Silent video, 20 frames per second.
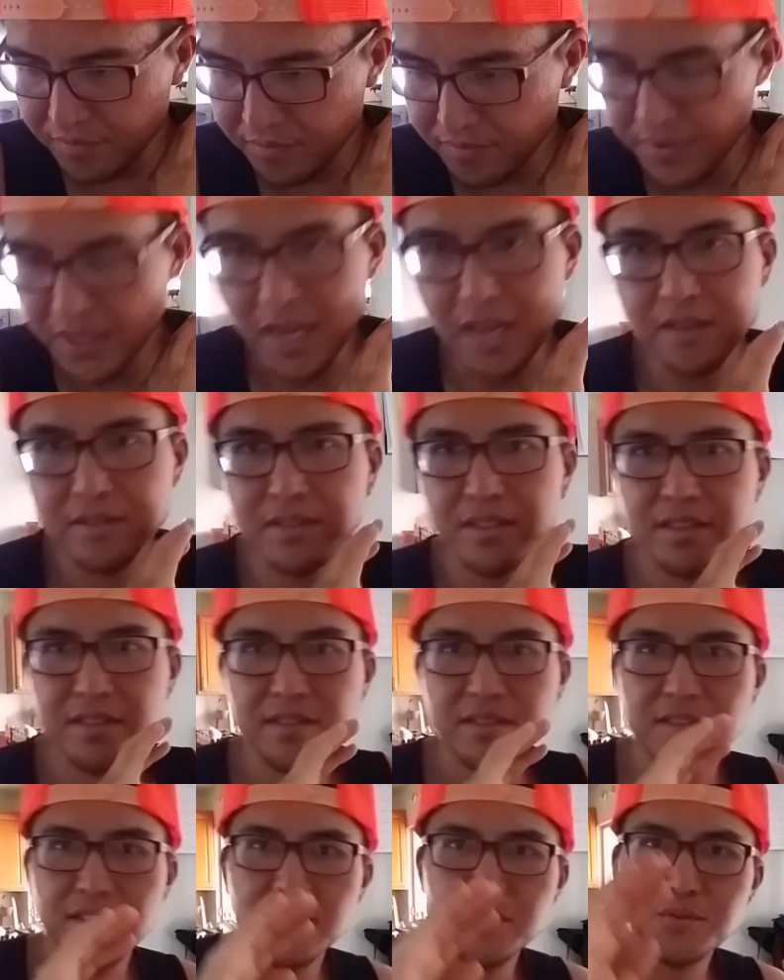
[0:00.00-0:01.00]
yeah,
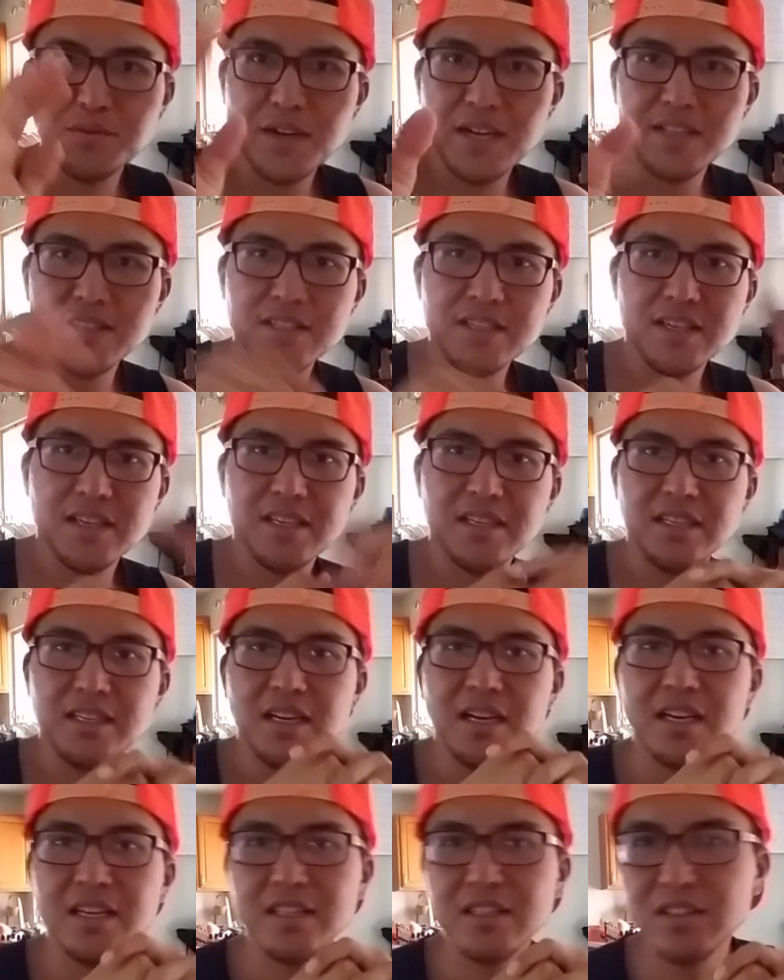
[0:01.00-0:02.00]
this rant's getting
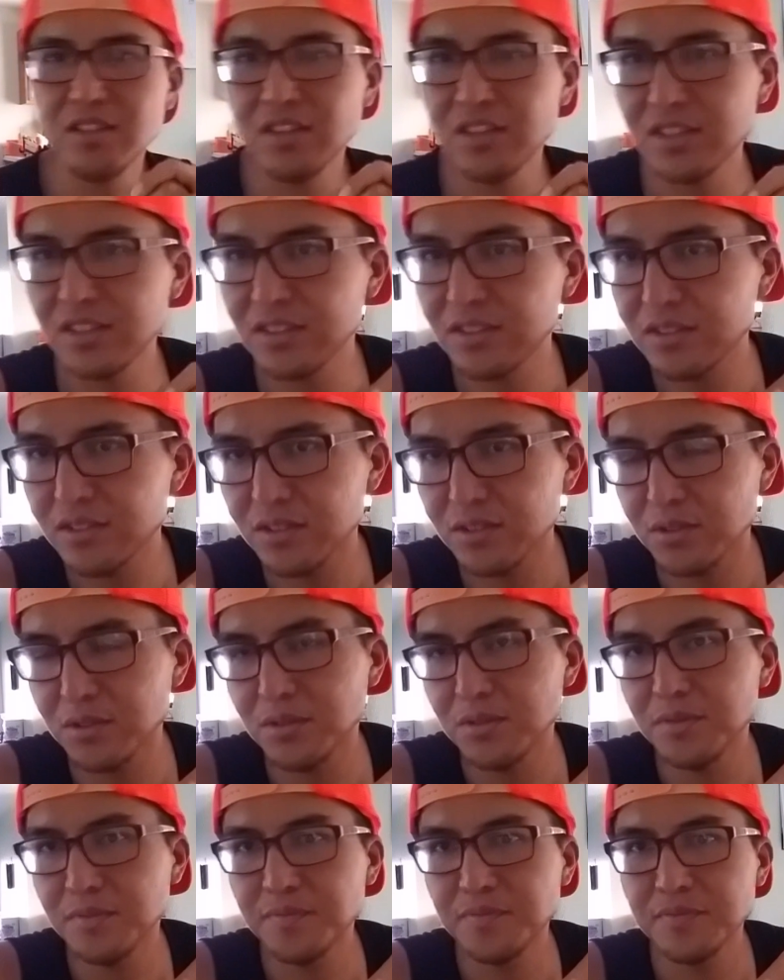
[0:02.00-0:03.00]
kind of long,
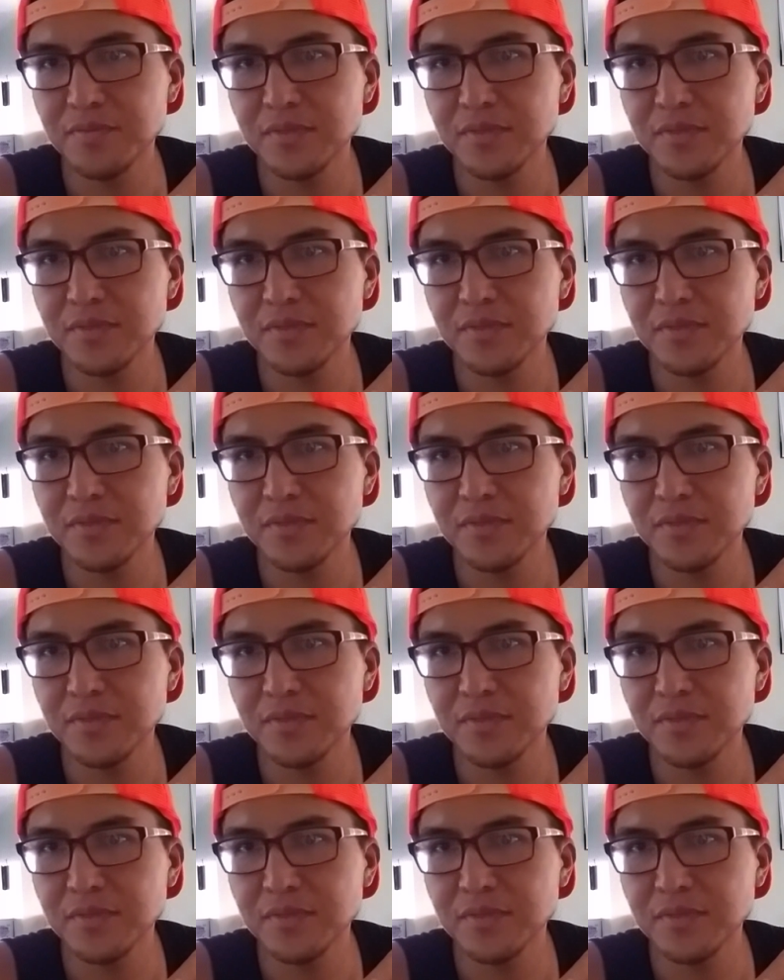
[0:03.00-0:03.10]
so